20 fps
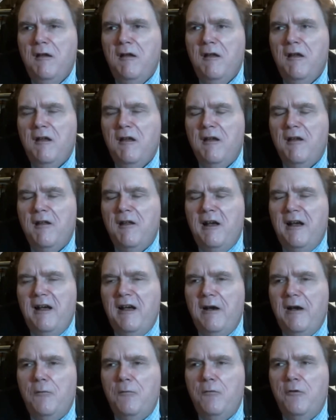And
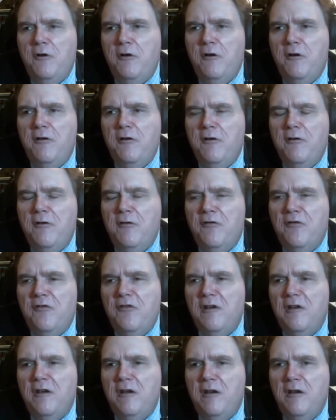I will
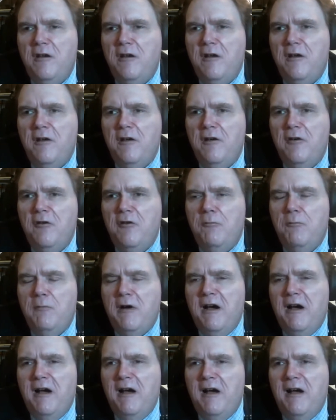sail
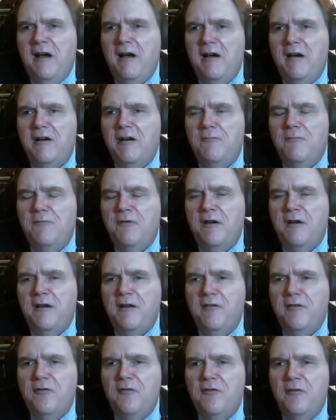my
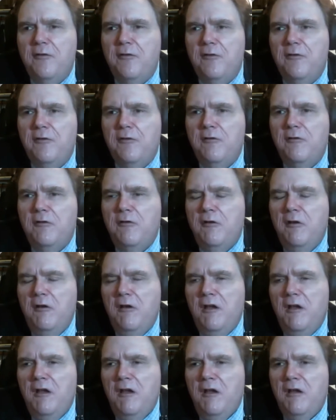vessel
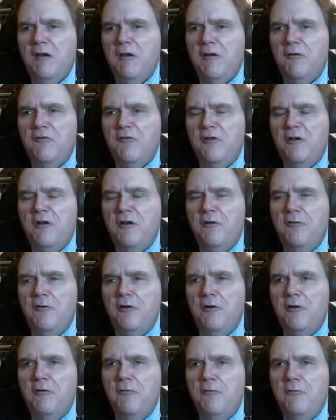until
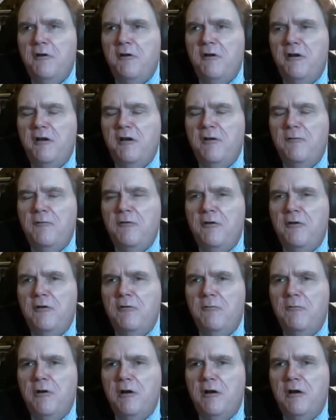the
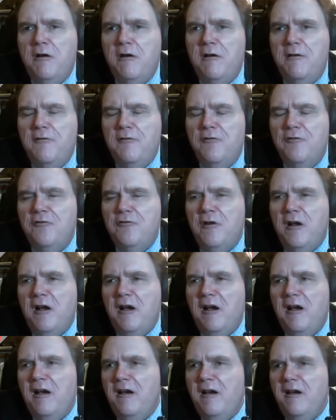river runs
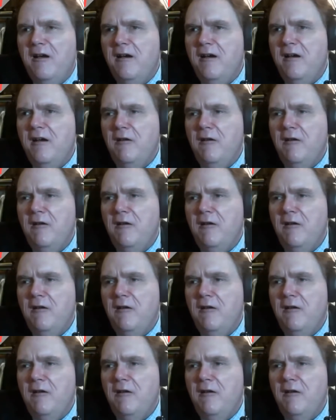dry.